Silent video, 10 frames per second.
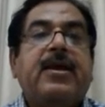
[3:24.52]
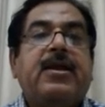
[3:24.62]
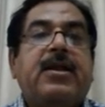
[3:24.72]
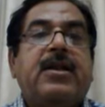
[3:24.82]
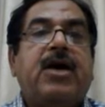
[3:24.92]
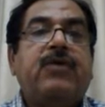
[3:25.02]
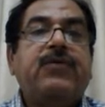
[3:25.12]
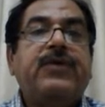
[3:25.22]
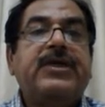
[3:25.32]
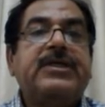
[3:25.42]
Now
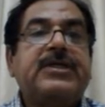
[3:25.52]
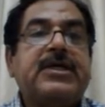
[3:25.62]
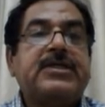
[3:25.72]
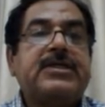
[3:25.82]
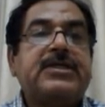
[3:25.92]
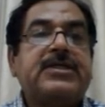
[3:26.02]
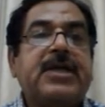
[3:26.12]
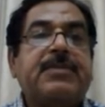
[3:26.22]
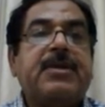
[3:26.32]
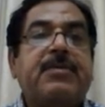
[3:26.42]
we will discuss the
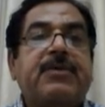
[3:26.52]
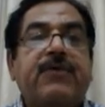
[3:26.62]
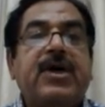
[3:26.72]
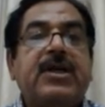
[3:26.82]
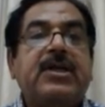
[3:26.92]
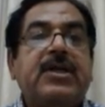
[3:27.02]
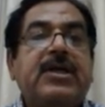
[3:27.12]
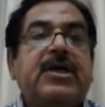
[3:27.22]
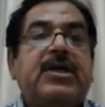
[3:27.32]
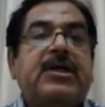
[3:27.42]
step number 1,
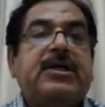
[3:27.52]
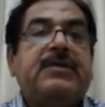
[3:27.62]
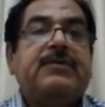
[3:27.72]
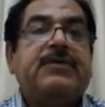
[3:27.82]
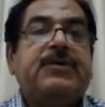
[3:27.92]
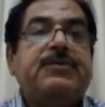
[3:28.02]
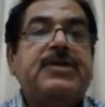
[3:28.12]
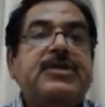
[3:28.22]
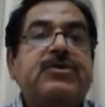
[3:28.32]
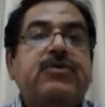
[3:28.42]
which
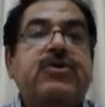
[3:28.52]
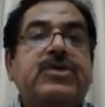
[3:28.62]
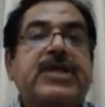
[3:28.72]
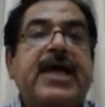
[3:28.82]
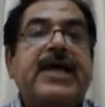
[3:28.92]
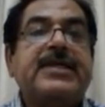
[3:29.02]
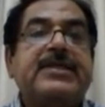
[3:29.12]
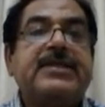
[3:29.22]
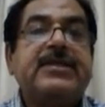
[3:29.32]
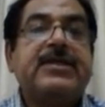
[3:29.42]
means host
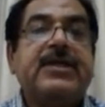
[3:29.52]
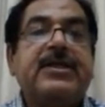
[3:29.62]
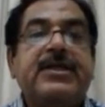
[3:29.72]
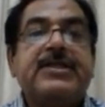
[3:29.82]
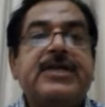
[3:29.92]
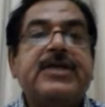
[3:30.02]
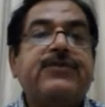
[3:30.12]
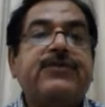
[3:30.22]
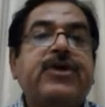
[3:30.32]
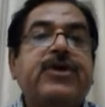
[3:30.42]
eggs. In this
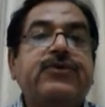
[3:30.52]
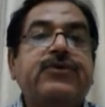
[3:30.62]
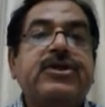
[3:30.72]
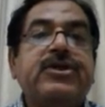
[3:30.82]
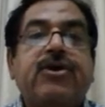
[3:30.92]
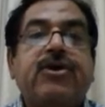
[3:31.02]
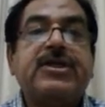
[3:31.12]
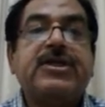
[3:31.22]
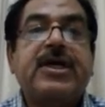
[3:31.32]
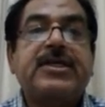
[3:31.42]
case, we are using
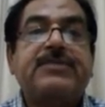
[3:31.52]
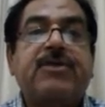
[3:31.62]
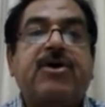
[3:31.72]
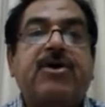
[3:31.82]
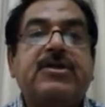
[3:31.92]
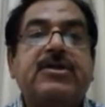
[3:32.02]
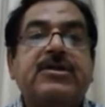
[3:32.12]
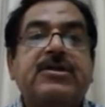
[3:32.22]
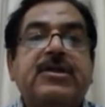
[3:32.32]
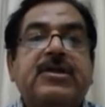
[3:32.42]
rice moth,
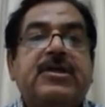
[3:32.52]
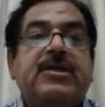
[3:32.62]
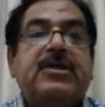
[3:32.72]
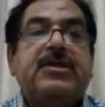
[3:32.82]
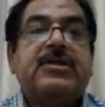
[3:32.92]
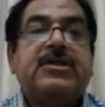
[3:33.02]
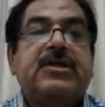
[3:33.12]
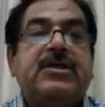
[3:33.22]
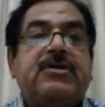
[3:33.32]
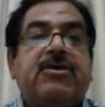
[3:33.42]

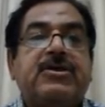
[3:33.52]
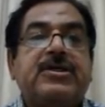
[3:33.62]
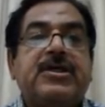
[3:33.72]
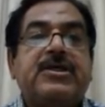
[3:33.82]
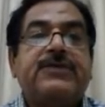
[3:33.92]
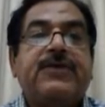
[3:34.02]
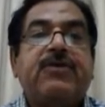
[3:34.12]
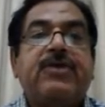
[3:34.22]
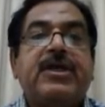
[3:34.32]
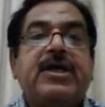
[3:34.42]
Corsera
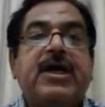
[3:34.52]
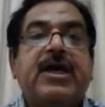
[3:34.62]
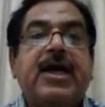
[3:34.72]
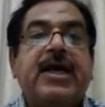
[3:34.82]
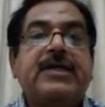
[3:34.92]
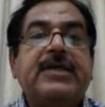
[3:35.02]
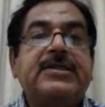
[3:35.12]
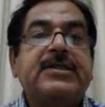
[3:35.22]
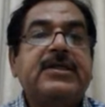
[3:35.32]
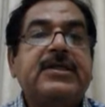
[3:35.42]
cephalonica
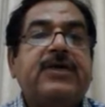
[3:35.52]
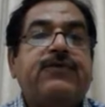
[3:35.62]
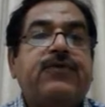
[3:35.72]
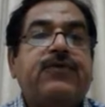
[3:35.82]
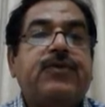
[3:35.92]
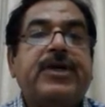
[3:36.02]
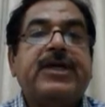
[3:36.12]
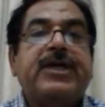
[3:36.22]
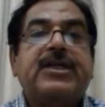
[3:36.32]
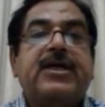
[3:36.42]
eggs for
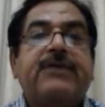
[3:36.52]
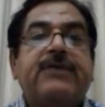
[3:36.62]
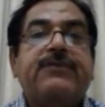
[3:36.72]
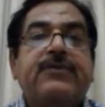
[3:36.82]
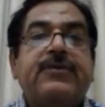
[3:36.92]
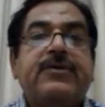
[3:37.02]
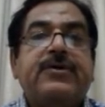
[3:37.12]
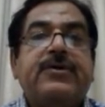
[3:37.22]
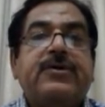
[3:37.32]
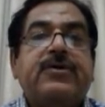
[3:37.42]
production of
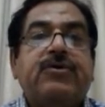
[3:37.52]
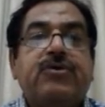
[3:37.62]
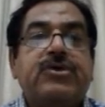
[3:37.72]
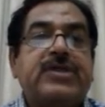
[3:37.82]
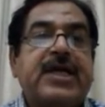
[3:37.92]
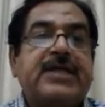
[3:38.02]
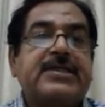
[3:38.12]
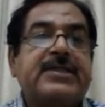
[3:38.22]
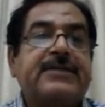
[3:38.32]
host eggs.